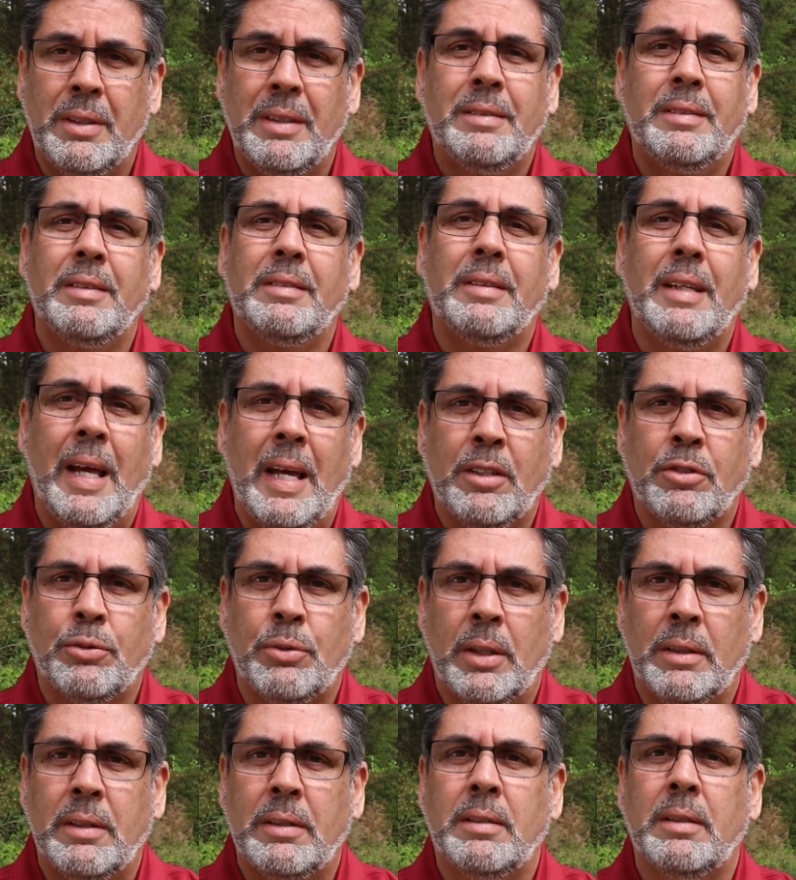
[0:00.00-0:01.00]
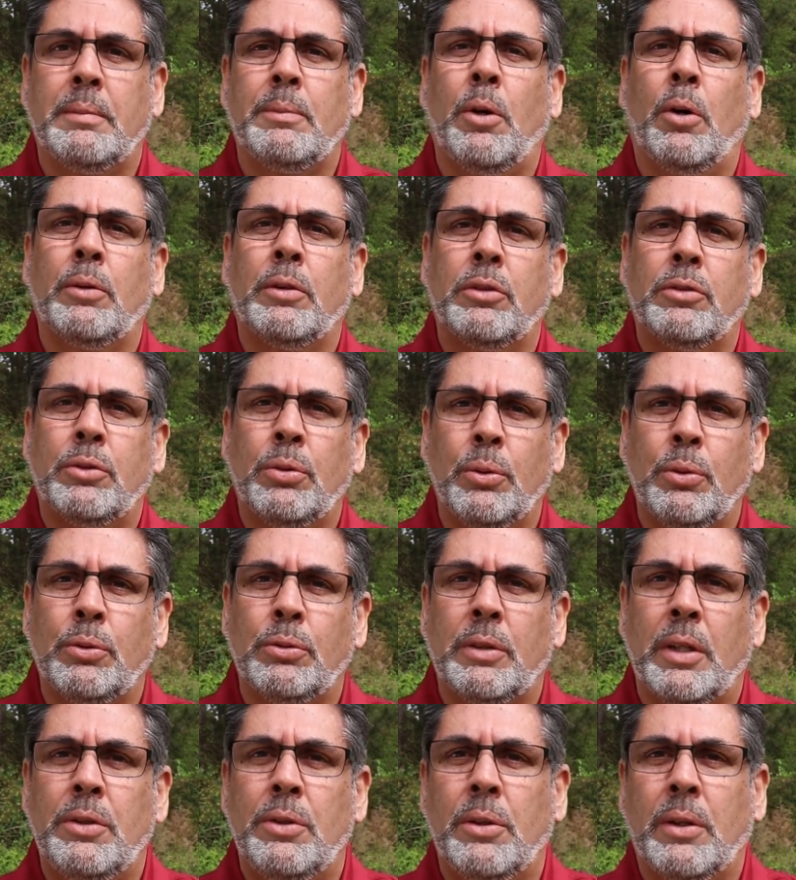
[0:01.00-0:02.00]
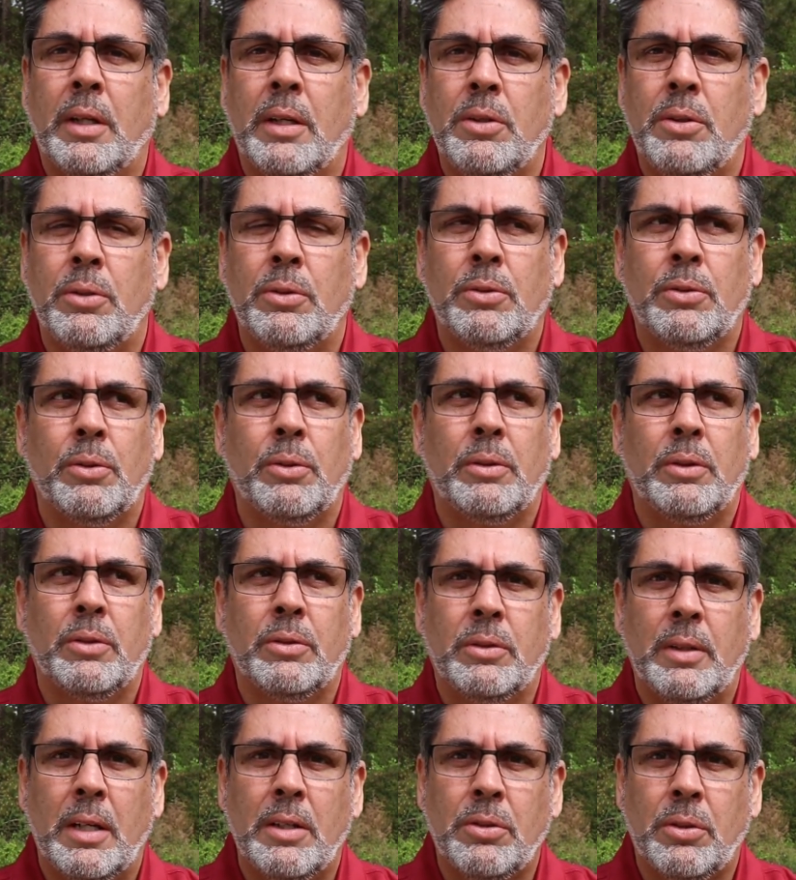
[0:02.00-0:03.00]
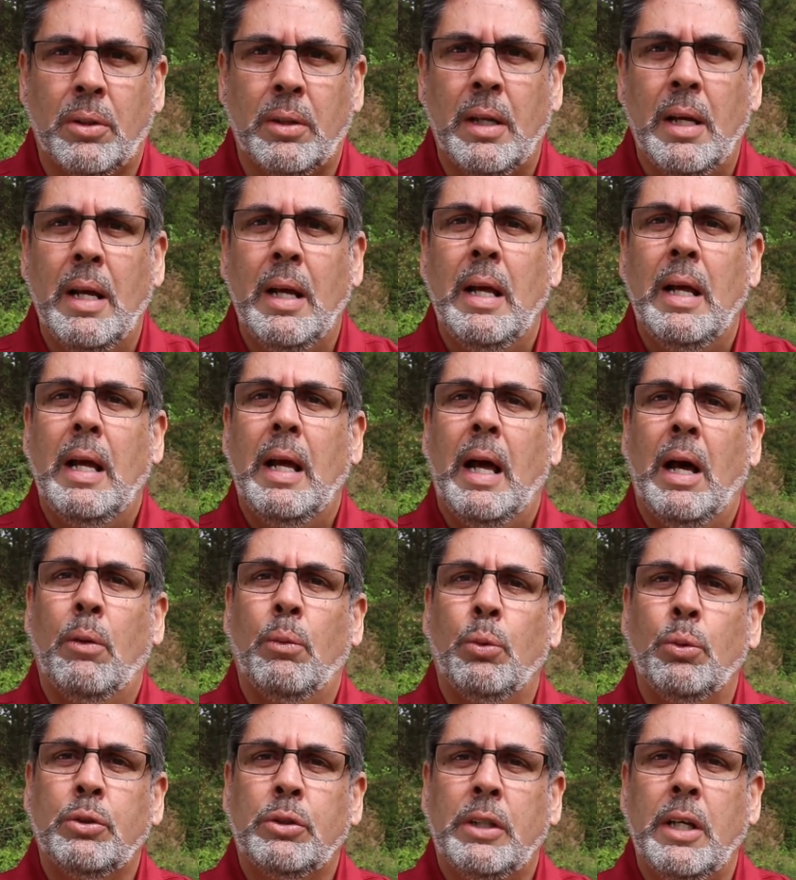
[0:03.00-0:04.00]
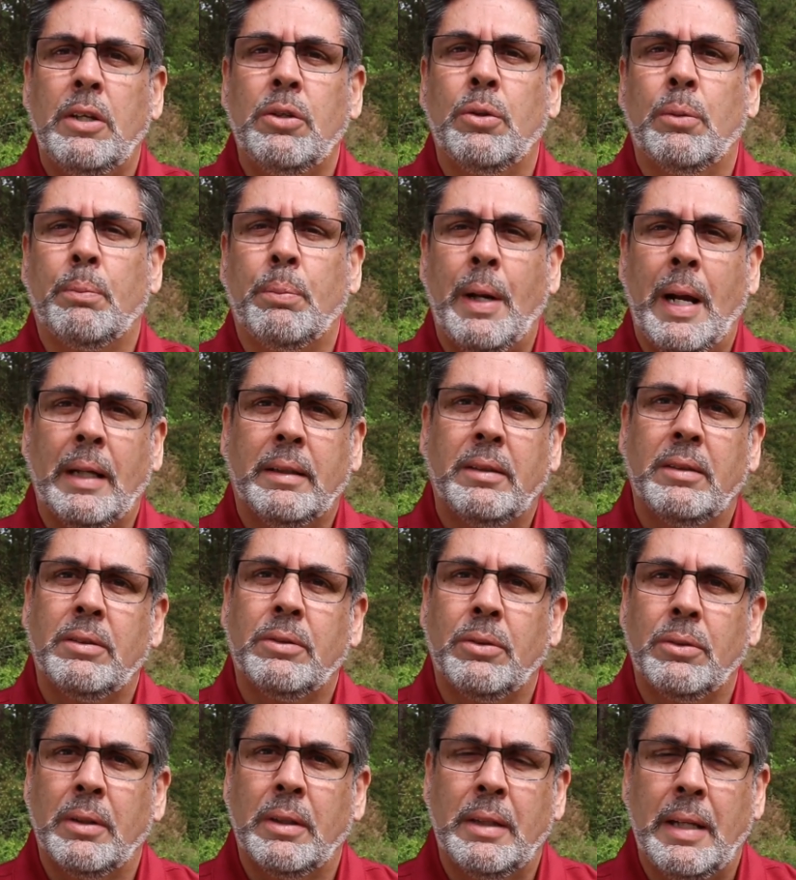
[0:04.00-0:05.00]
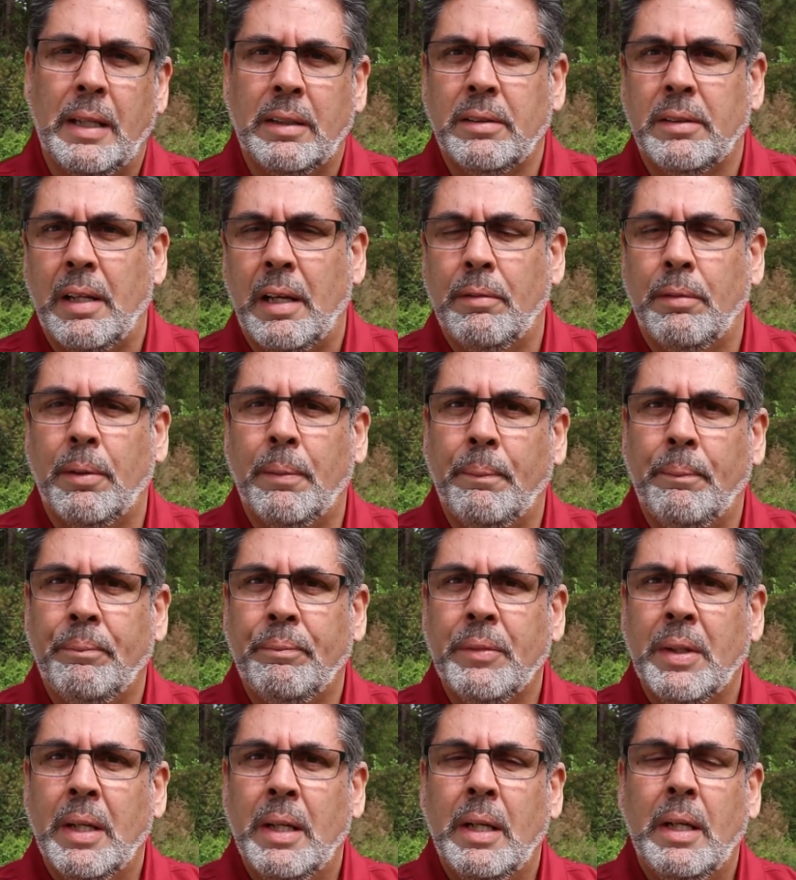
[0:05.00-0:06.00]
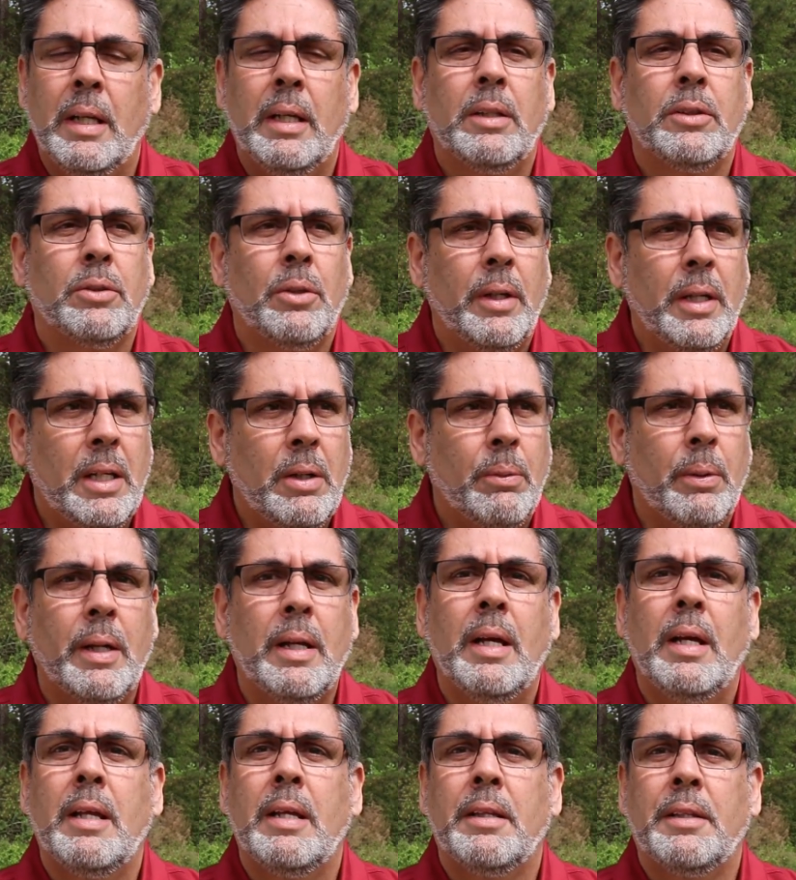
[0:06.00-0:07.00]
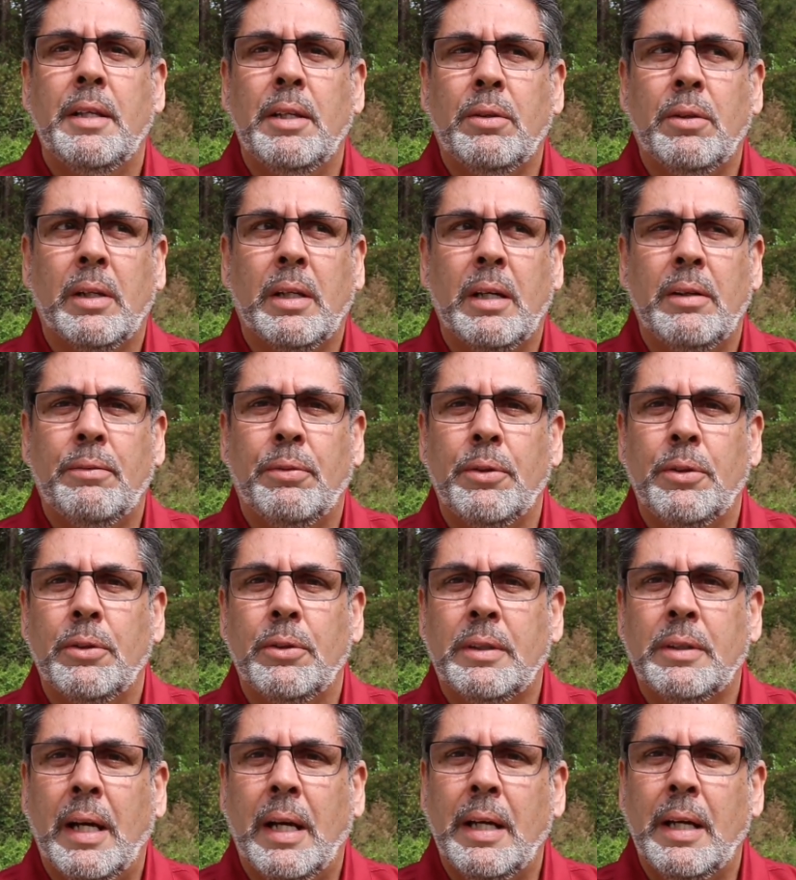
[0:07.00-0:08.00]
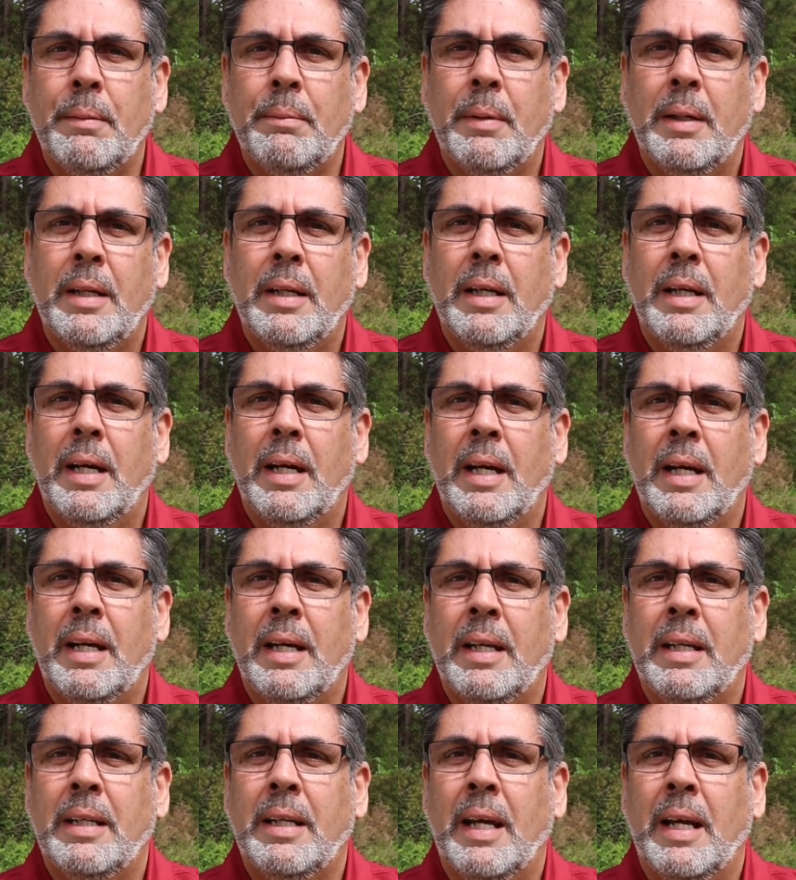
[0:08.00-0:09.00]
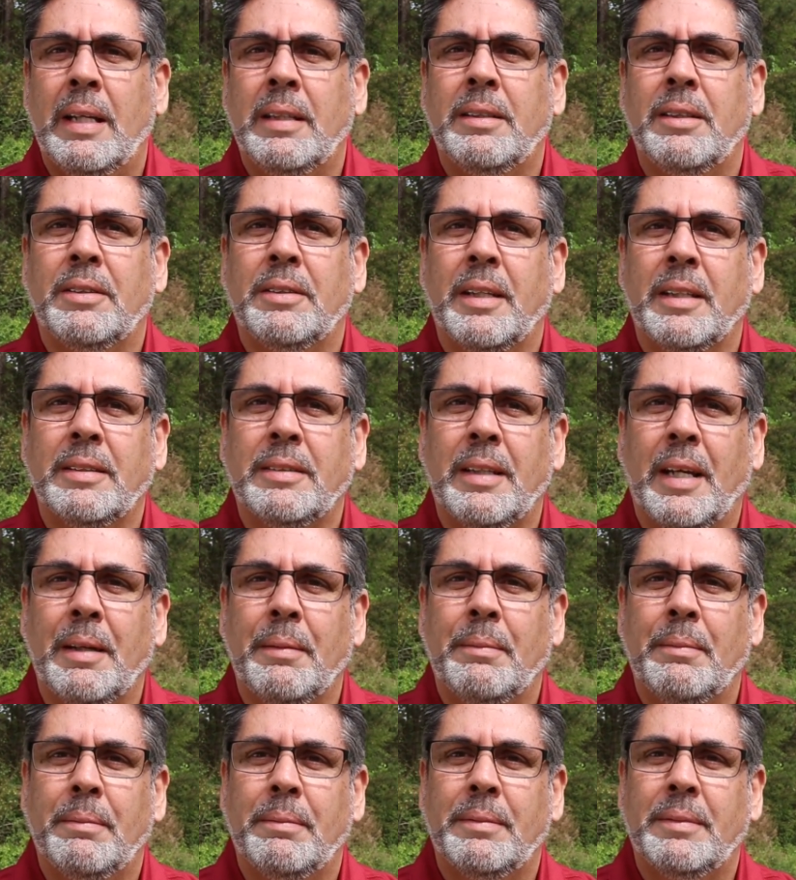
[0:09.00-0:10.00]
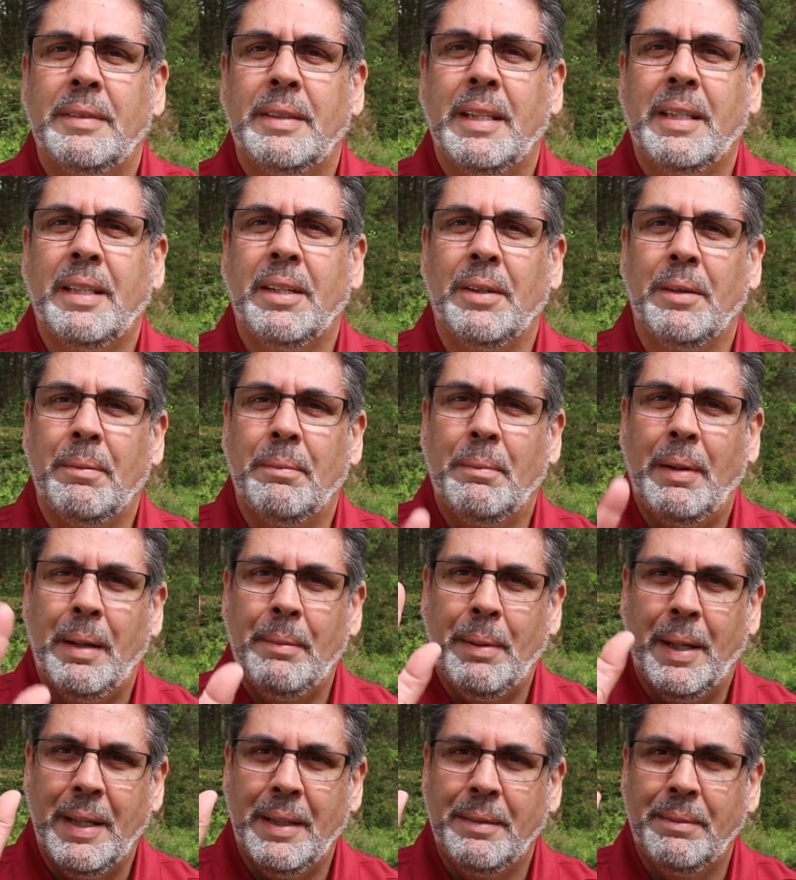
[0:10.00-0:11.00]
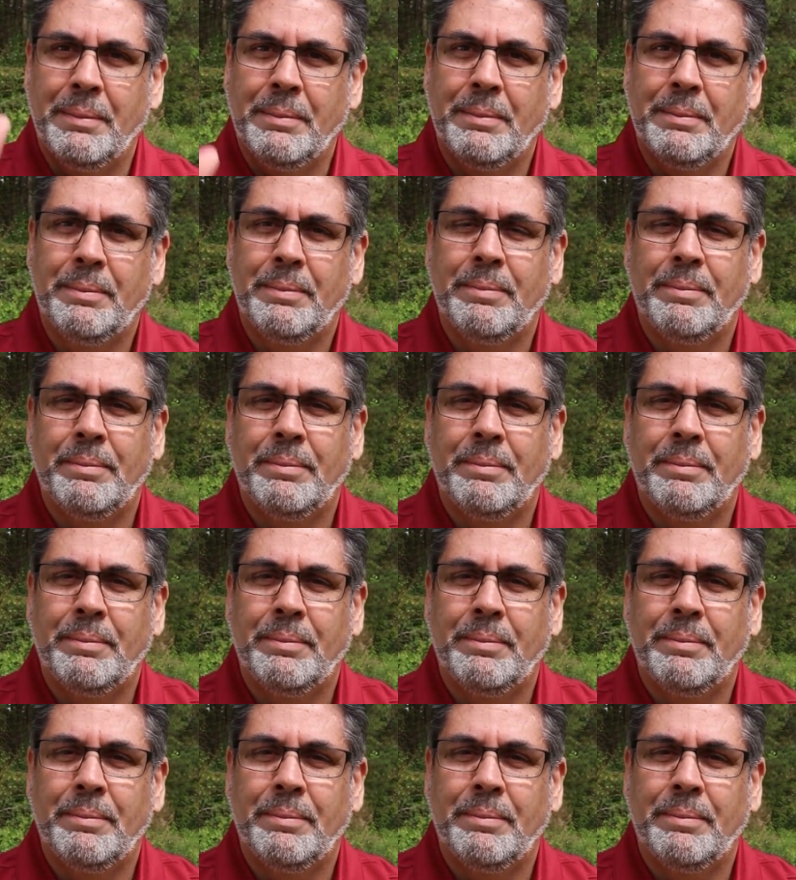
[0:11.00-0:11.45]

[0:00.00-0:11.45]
This is extra. These are other tools that you can use during the session and will take your practice to the next level. So anyway, thank you again for your time, and until next time, take care. Bye-bye.